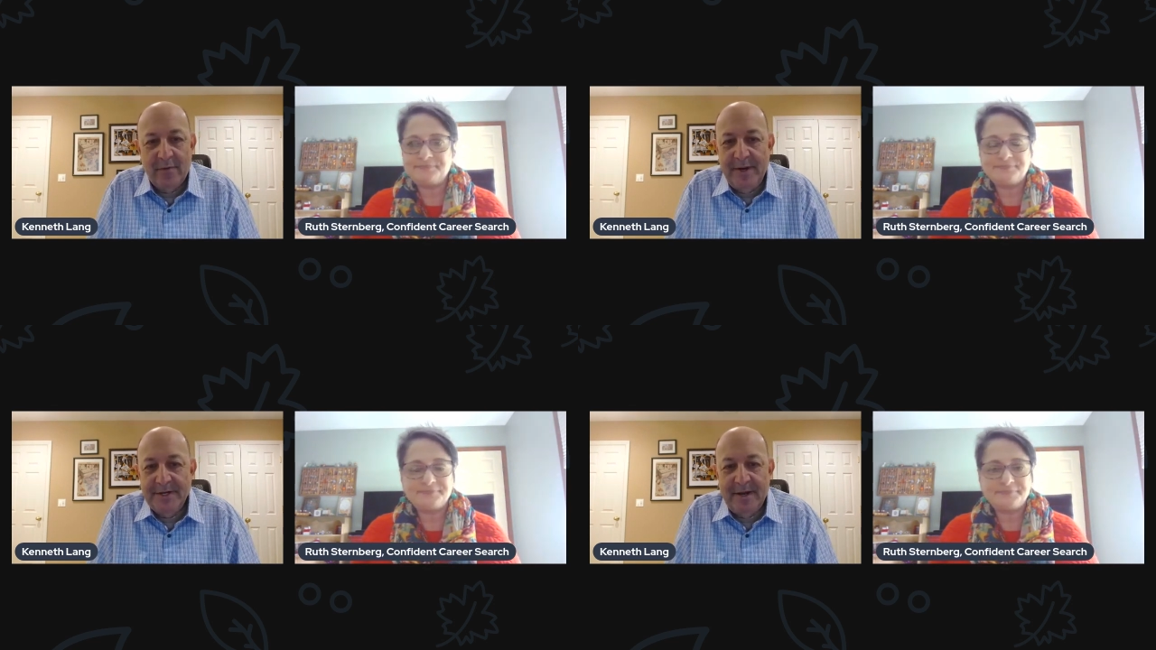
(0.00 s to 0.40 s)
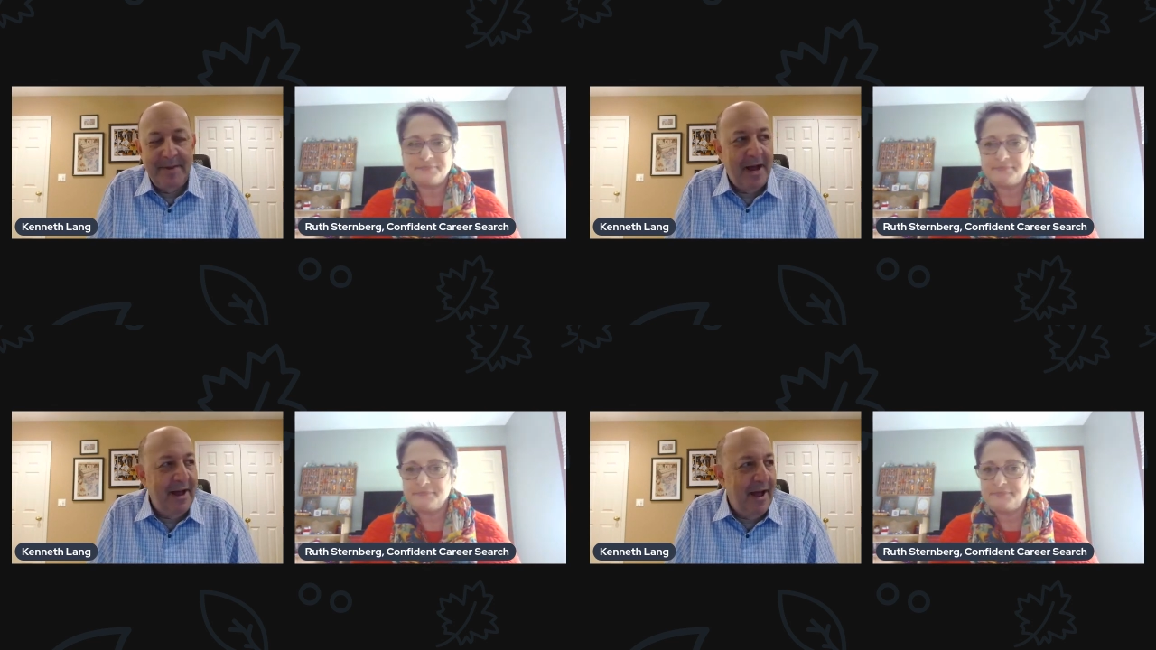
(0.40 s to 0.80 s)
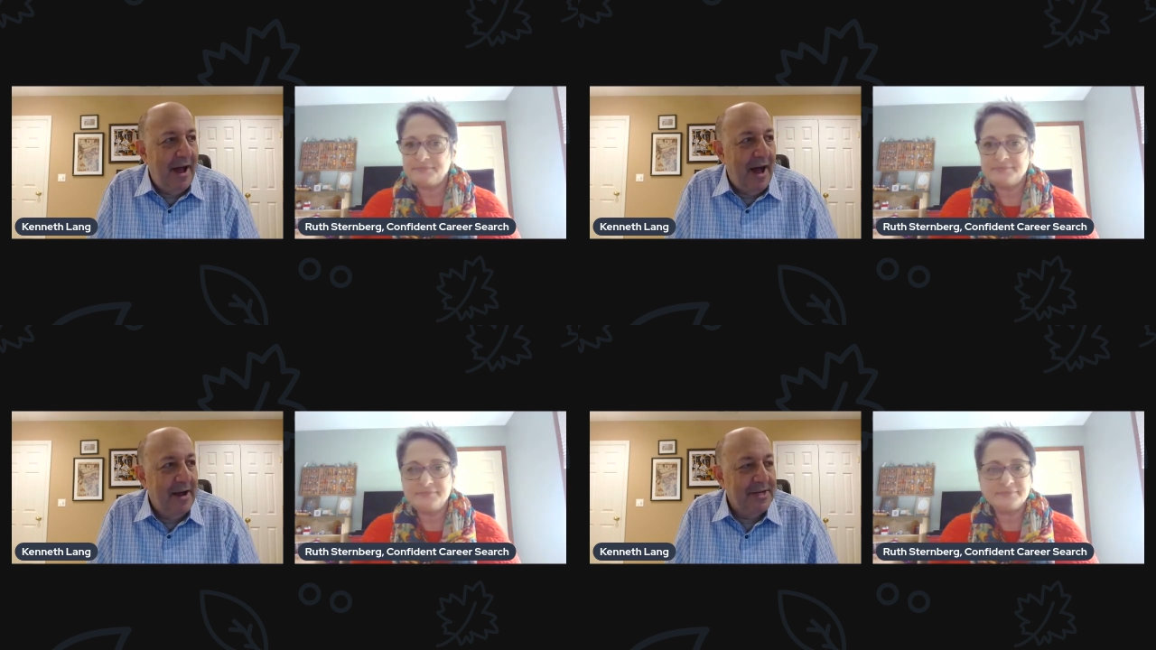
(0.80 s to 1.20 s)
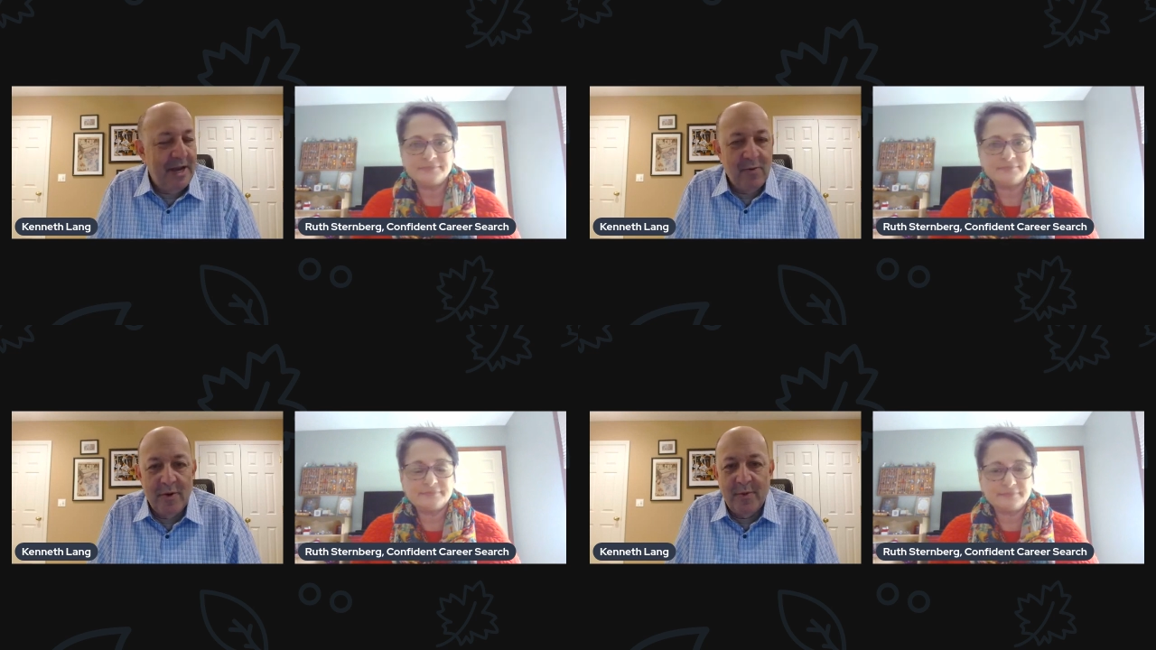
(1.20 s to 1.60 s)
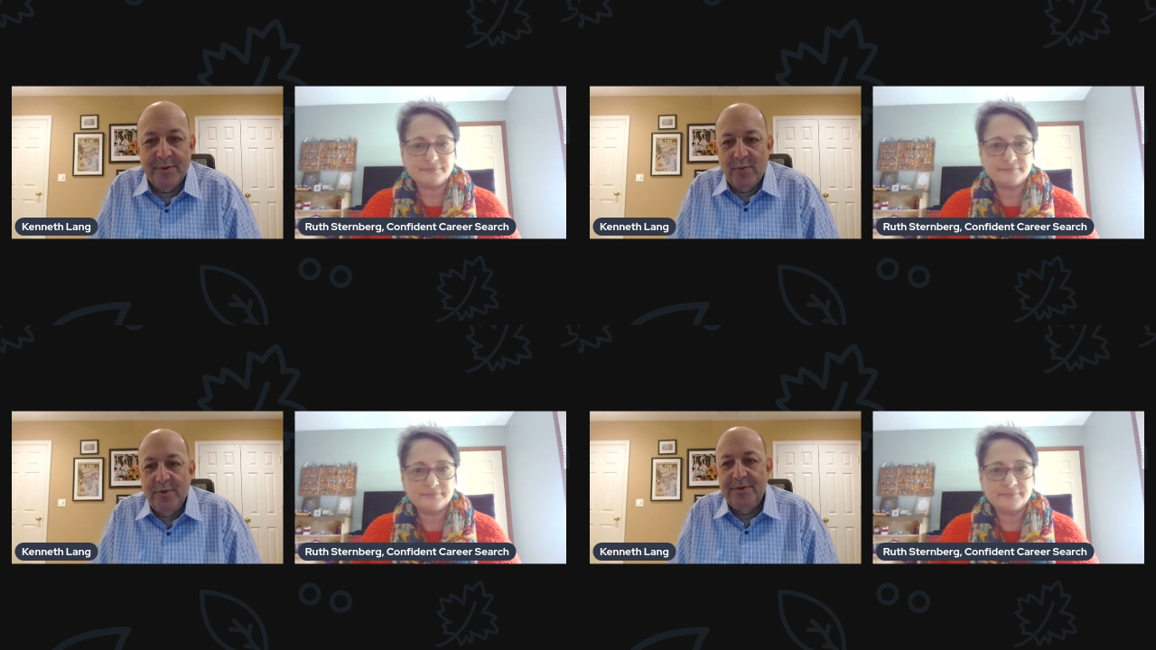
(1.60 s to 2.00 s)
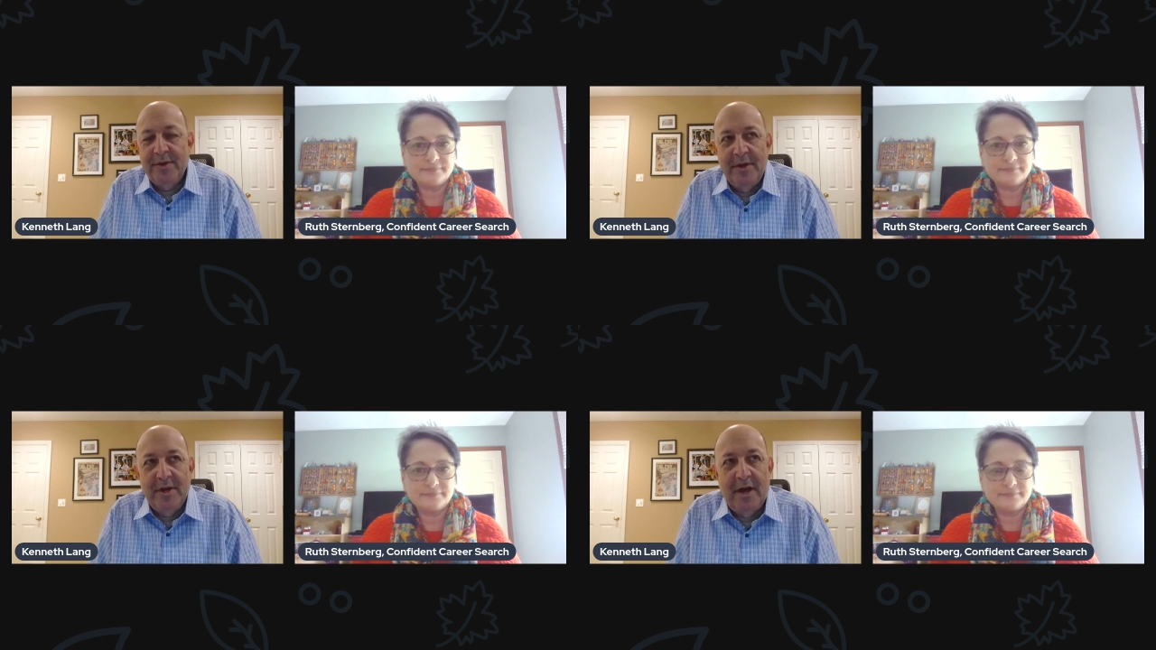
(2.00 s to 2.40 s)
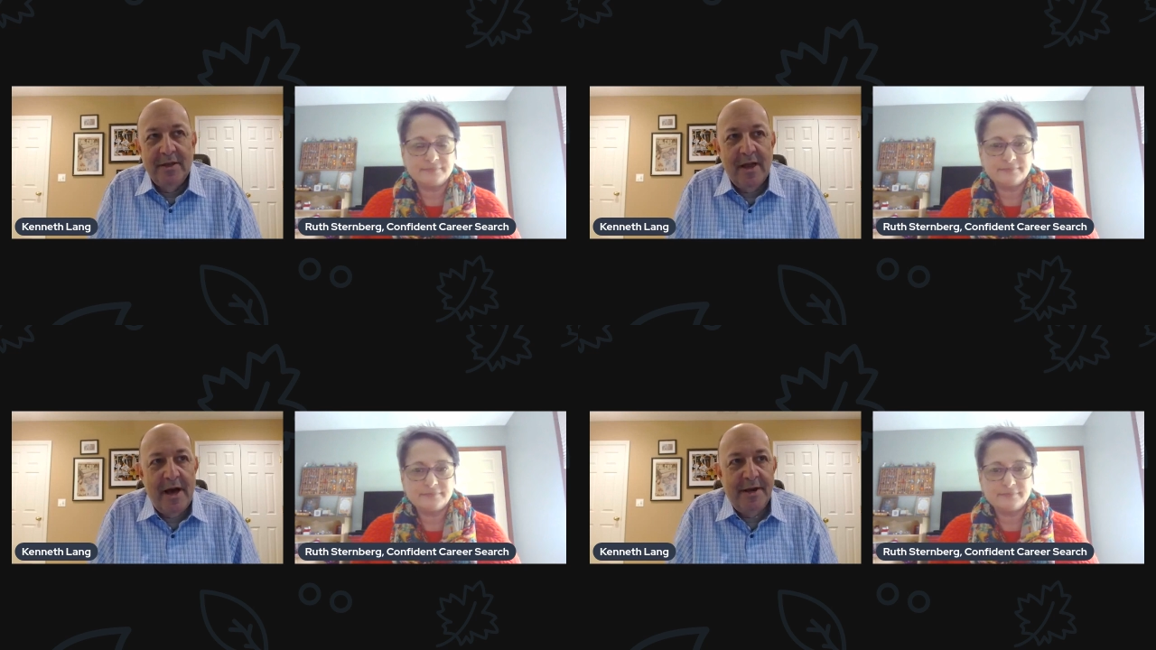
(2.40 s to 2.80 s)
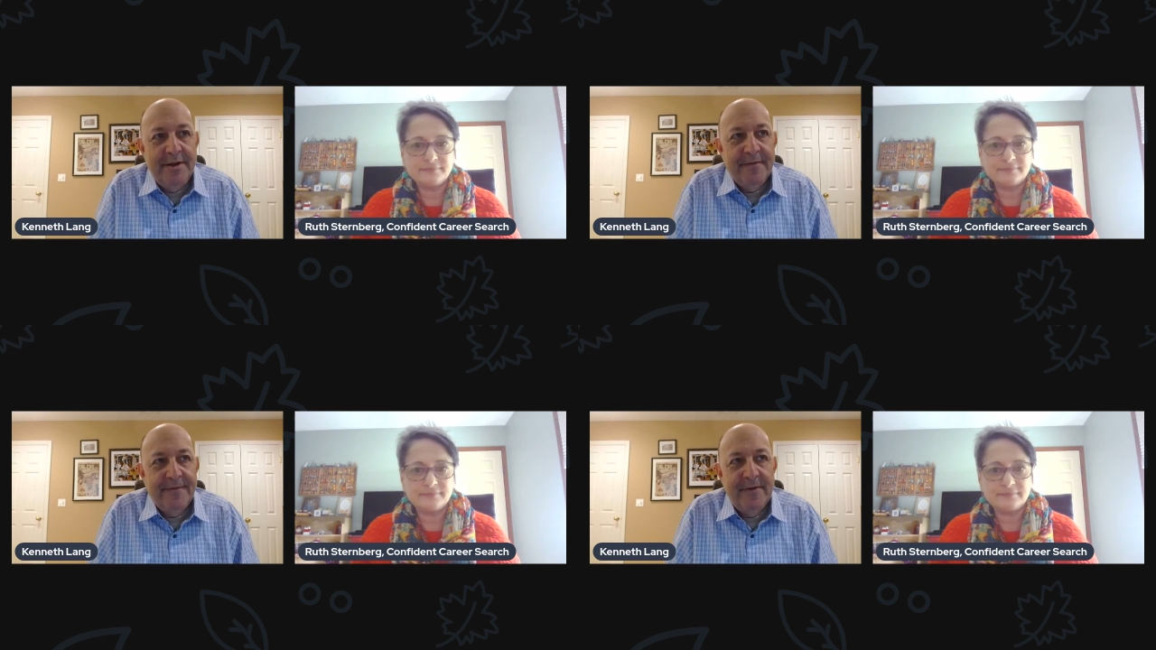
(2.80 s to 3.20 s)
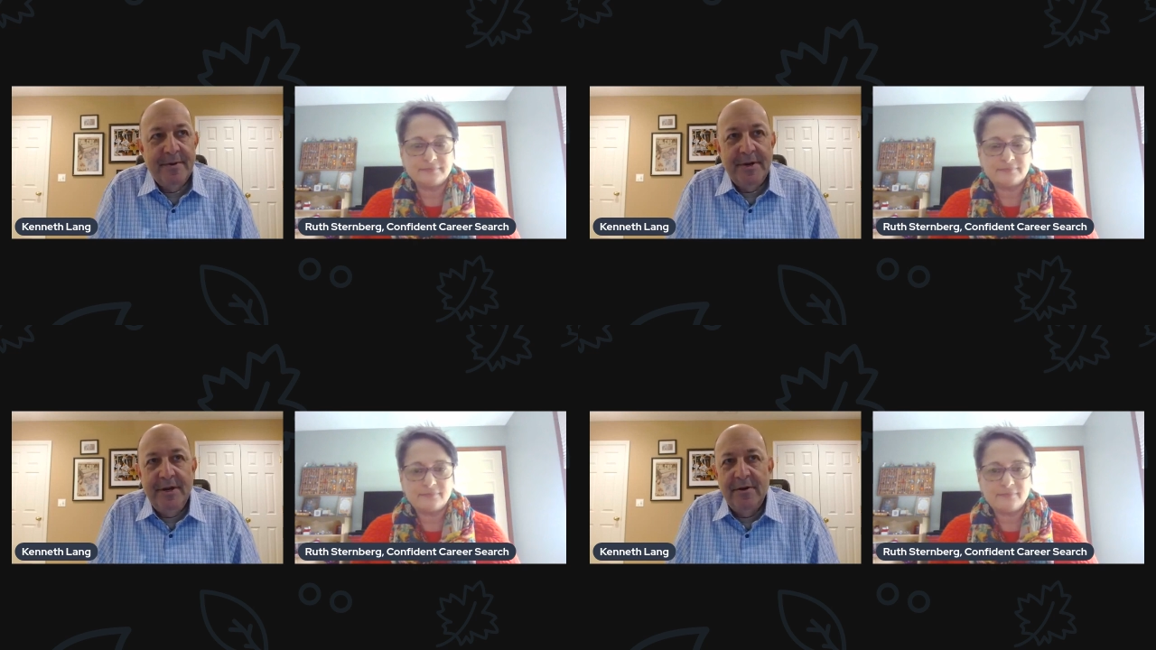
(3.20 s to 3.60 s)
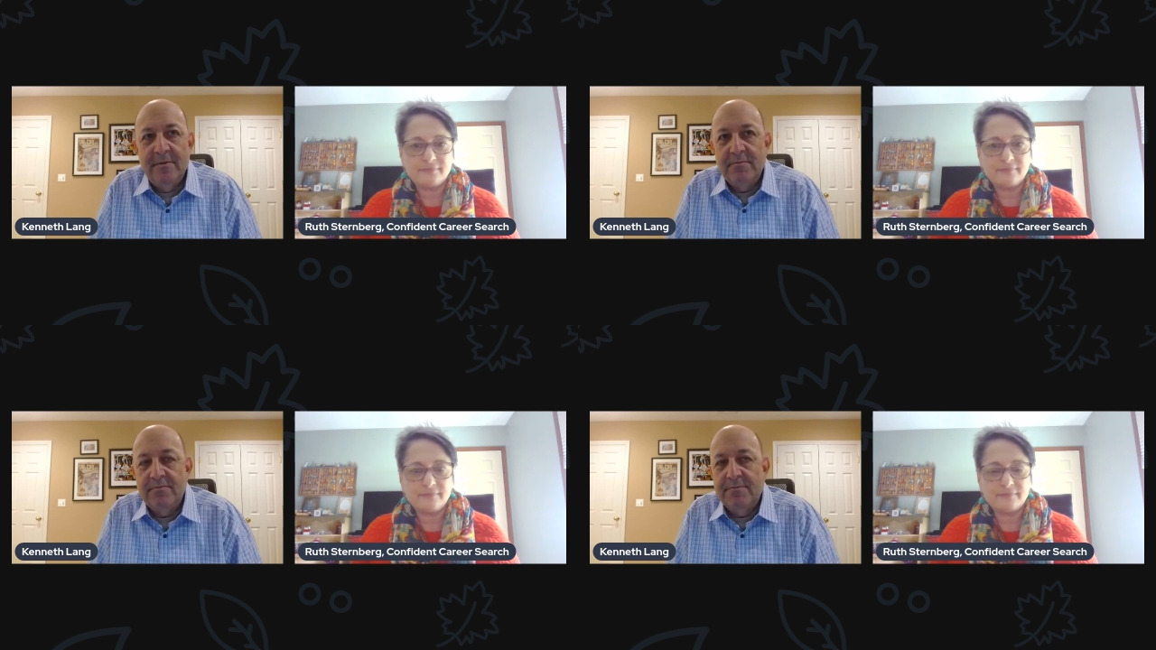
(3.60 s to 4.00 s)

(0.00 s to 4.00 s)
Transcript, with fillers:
Speaker 1: reason. I mean, I because I work with with a lot of different, you know,